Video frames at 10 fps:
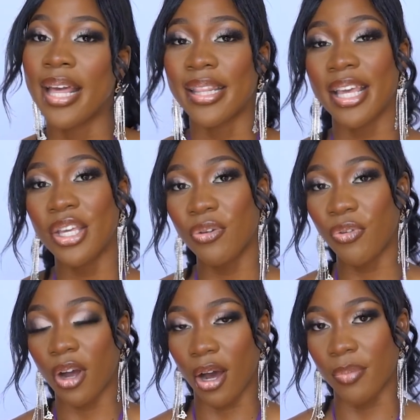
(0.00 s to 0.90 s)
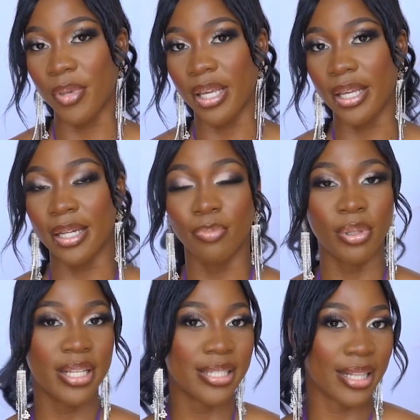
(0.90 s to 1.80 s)
Thank you for coming.
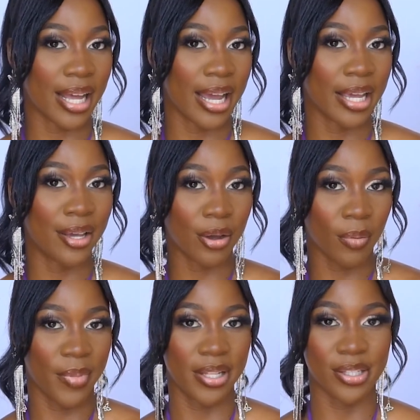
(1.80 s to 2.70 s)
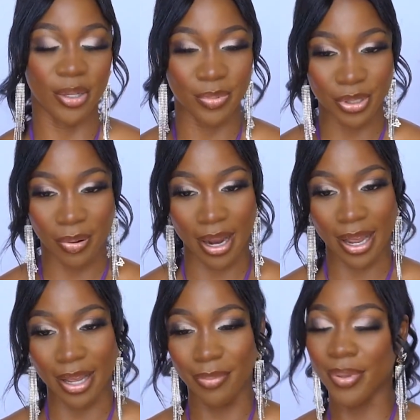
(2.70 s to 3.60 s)
Please like, comment,
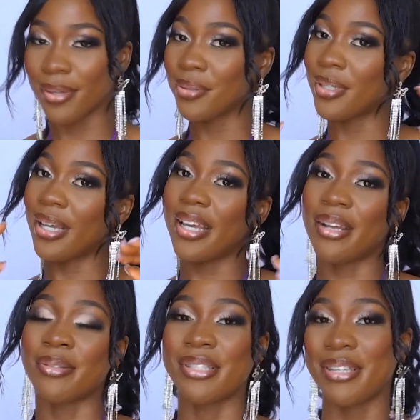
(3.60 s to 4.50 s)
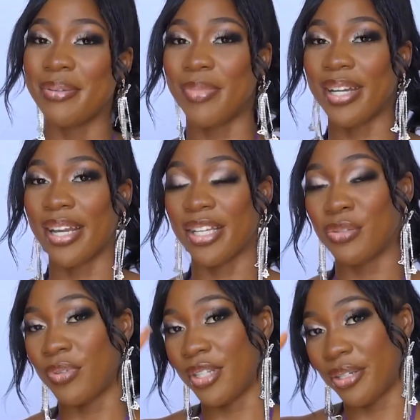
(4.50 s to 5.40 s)
subscribe, and I'll see you in my
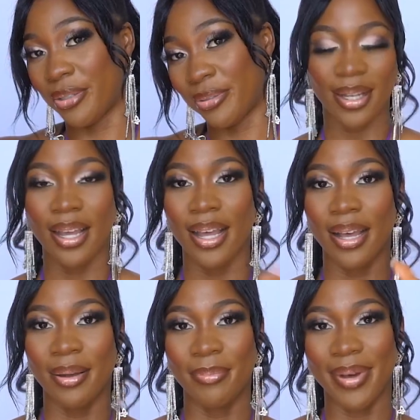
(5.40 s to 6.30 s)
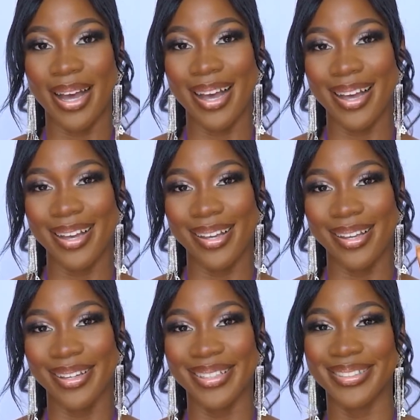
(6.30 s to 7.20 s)
next video.
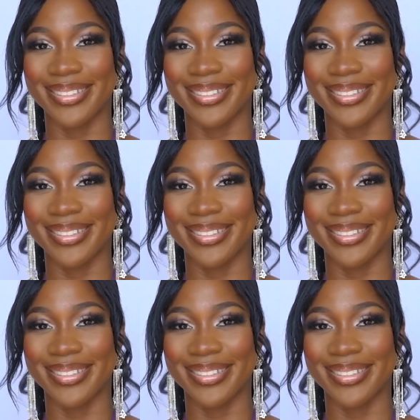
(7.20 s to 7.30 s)
Bye.